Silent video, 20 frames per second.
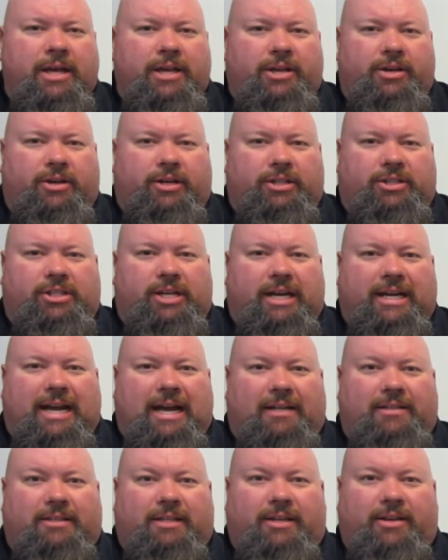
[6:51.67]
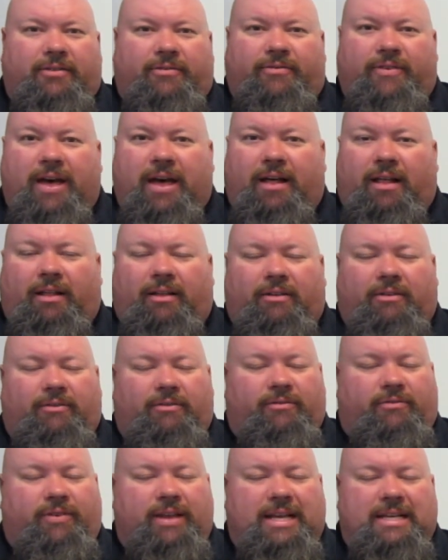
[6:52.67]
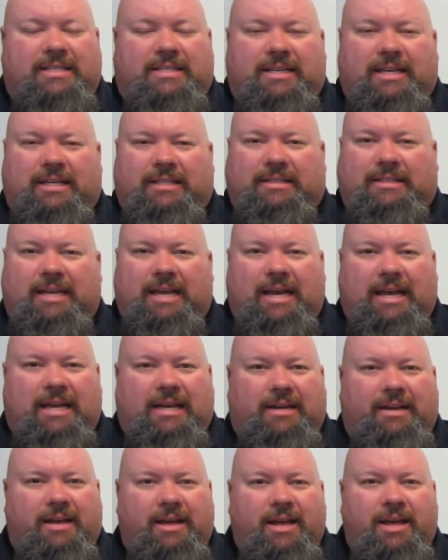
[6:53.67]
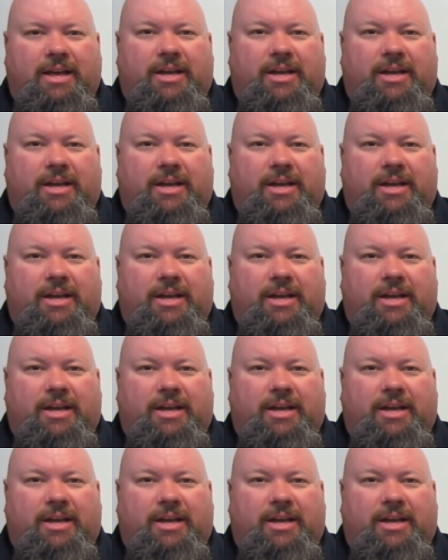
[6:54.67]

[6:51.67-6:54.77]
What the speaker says: You can check out the Devel V16.